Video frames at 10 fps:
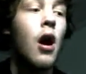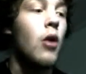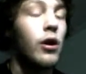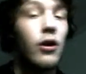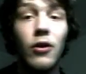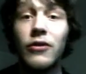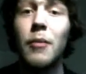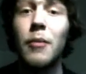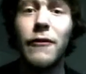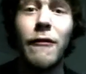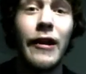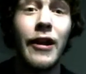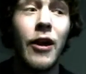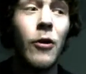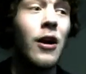Oh, well, also before I
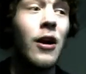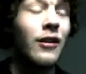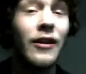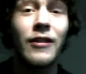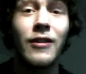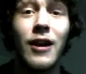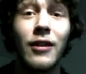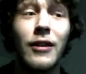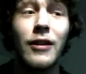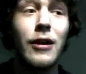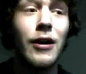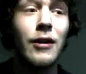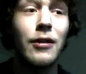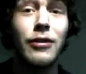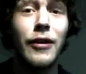go, I'd like to thank
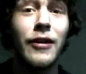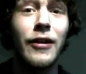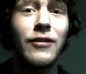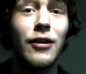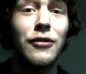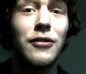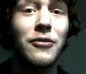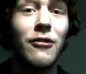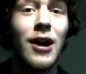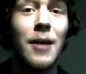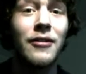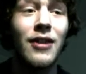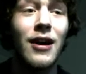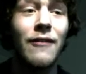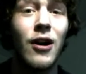the 30 or so subscribers
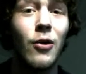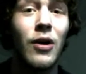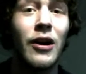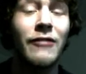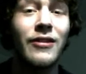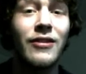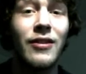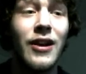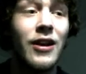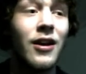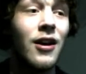that I've got quite recently.